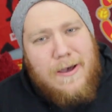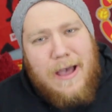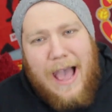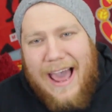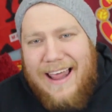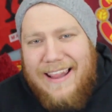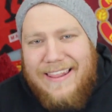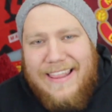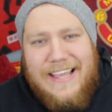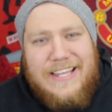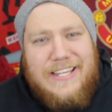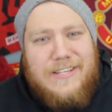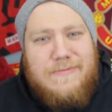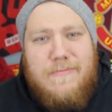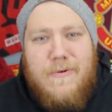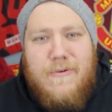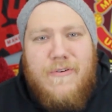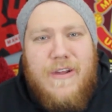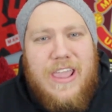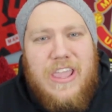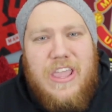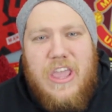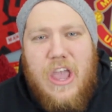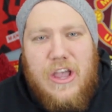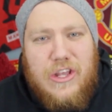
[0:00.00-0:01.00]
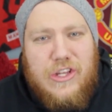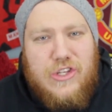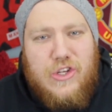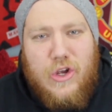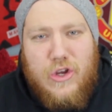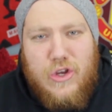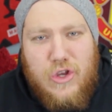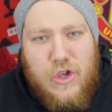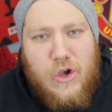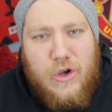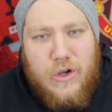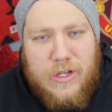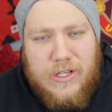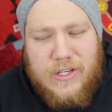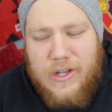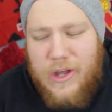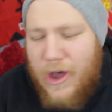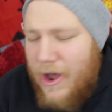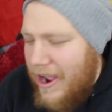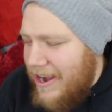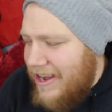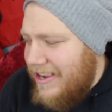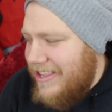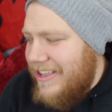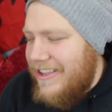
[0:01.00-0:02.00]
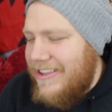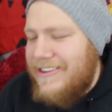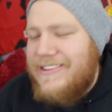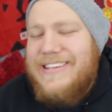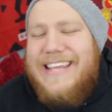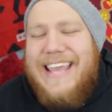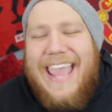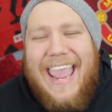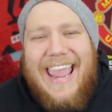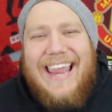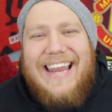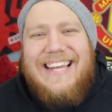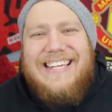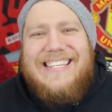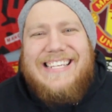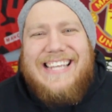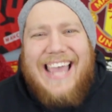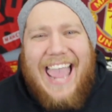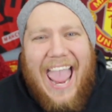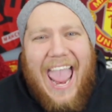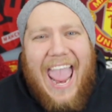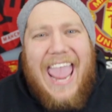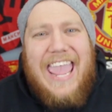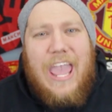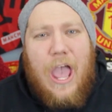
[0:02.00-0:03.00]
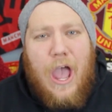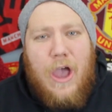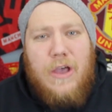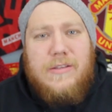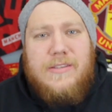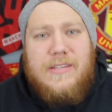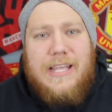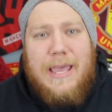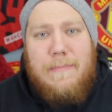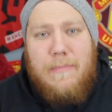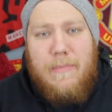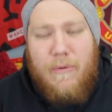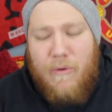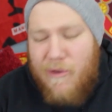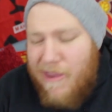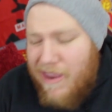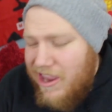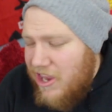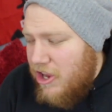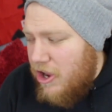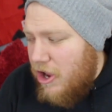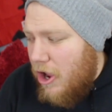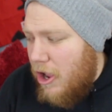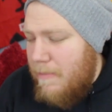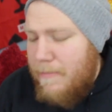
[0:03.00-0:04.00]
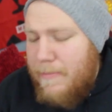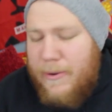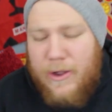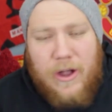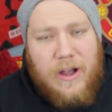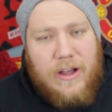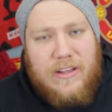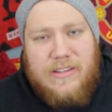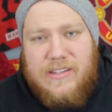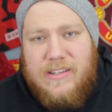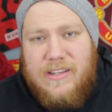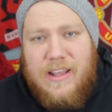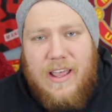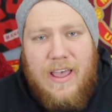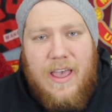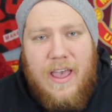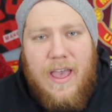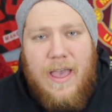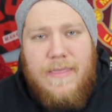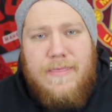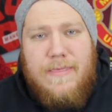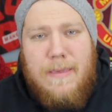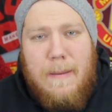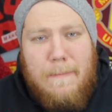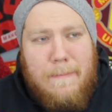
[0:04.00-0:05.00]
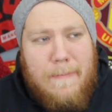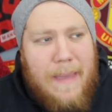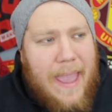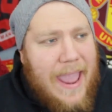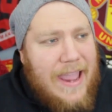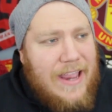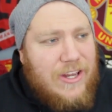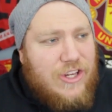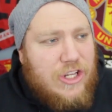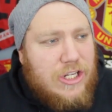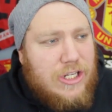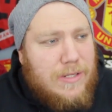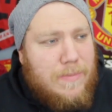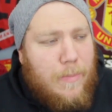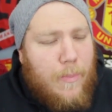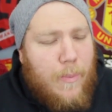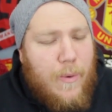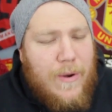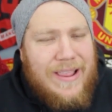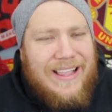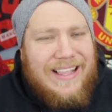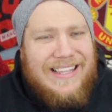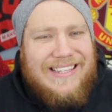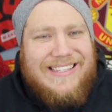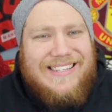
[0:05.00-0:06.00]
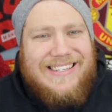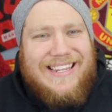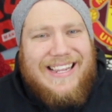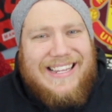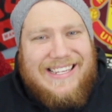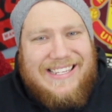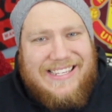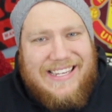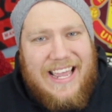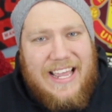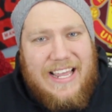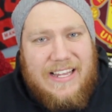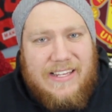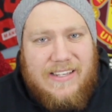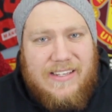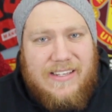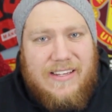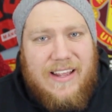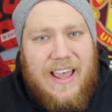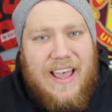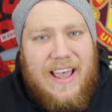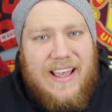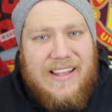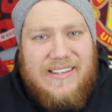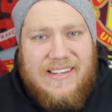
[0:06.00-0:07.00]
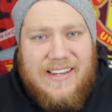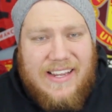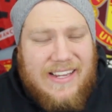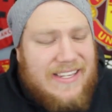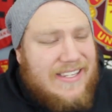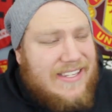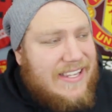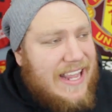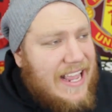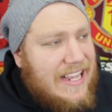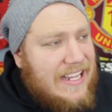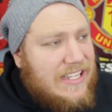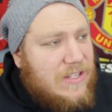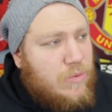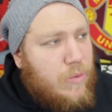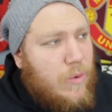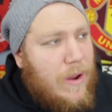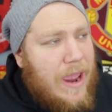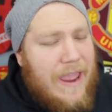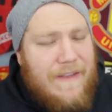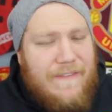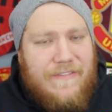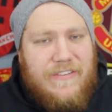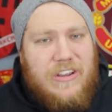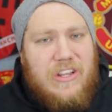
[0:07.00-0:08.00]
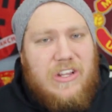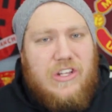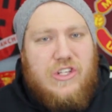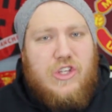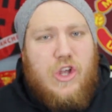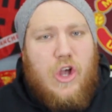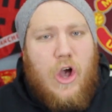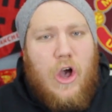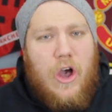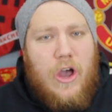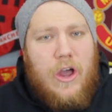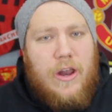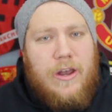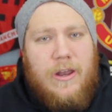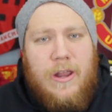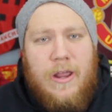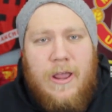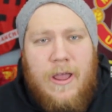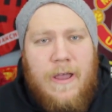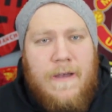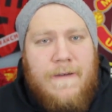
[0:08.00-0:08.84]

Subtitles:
unless Mourinho's on your side, you tend to hate Jose Mourinho, because the man just brings success. Success wherever he's gone.